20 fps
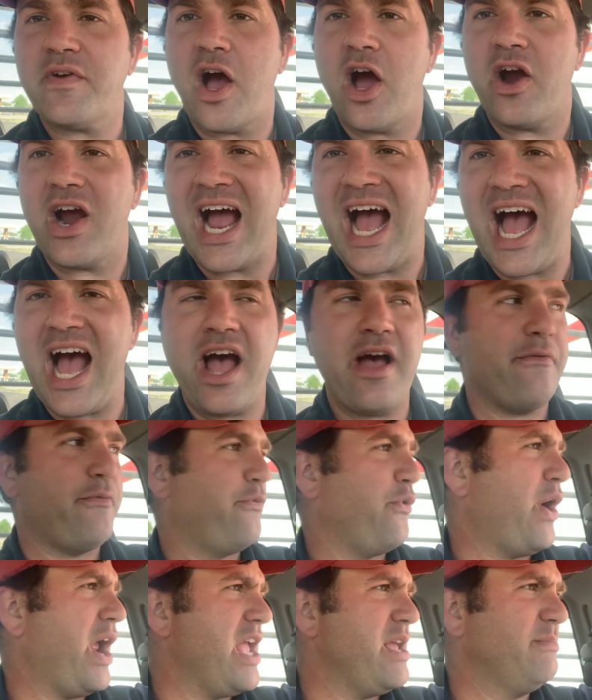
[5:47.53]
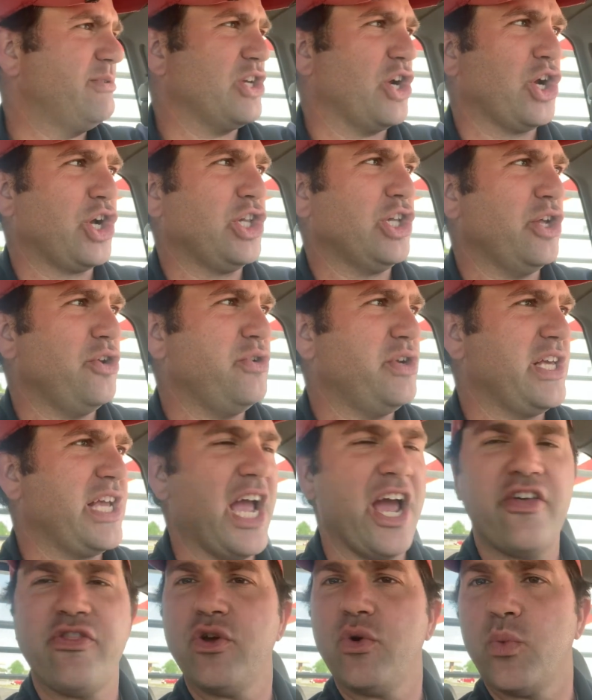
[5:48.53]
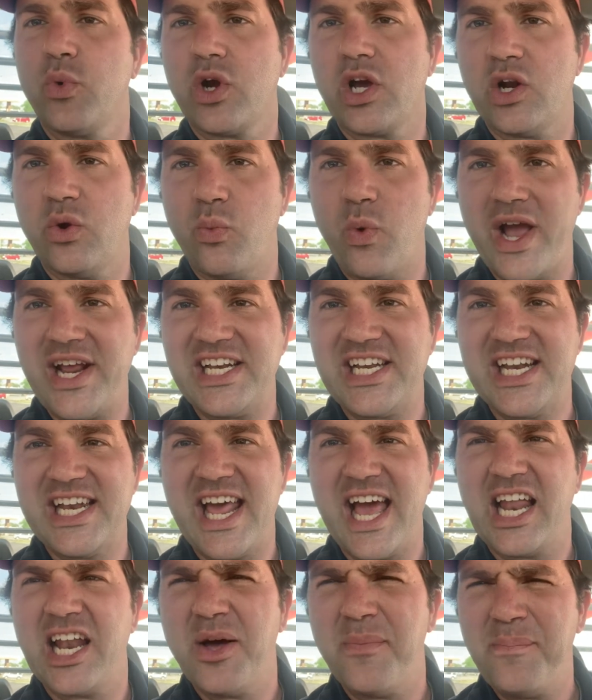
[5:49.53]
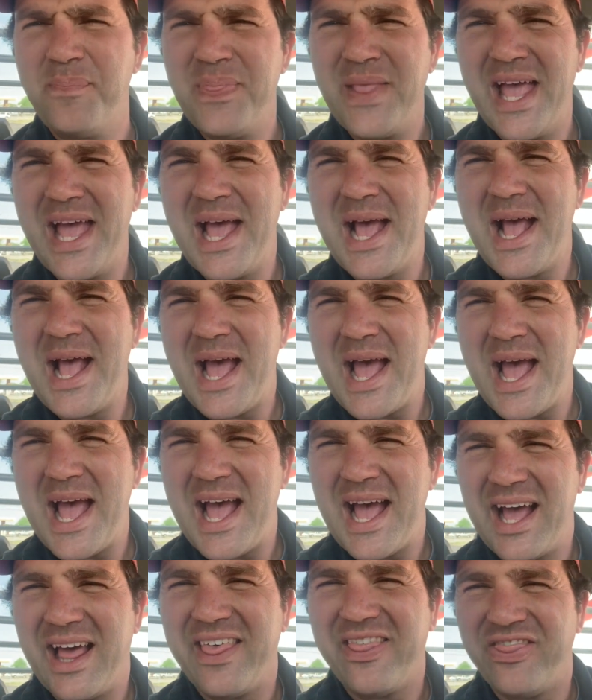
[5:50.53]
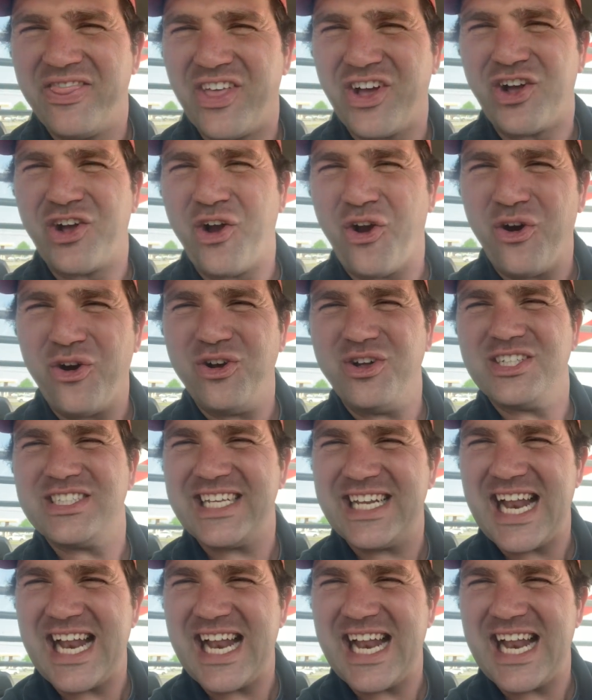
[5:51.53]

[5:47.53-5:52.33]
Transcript: high frames are glued together. We're gonna wait to nail them. The girls and